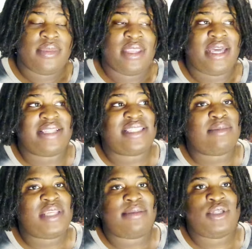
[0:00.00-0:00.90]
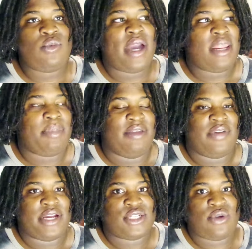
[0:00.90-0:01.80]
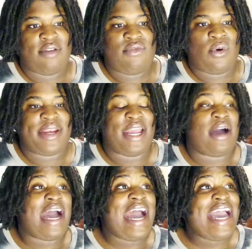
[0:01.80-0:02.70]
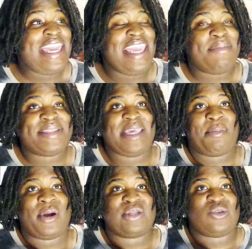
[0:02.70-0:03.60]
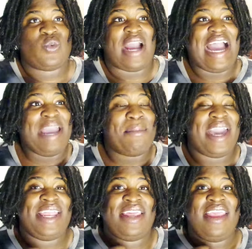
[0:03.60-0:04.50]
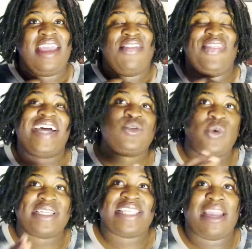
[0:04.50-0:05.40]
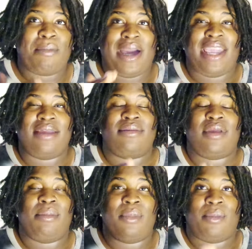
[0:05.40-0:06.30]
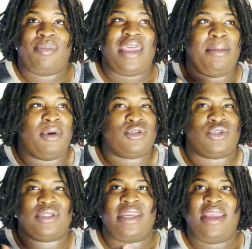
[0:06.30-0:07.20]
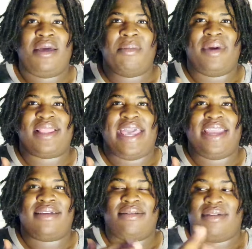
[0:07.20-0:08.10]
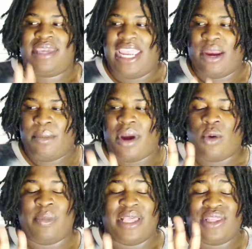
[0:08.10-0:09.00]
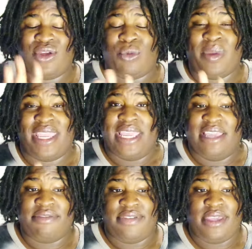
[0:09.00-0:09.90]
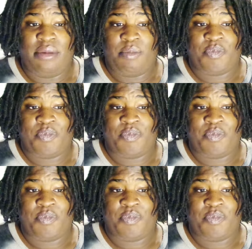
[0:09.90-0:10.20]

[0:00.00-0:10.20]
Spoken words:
Because sometimes you gotta be very straightforward. Now, I am the type of person where I might... That's where it's like my... not emotion, but like... caring part will be a little bit iffy.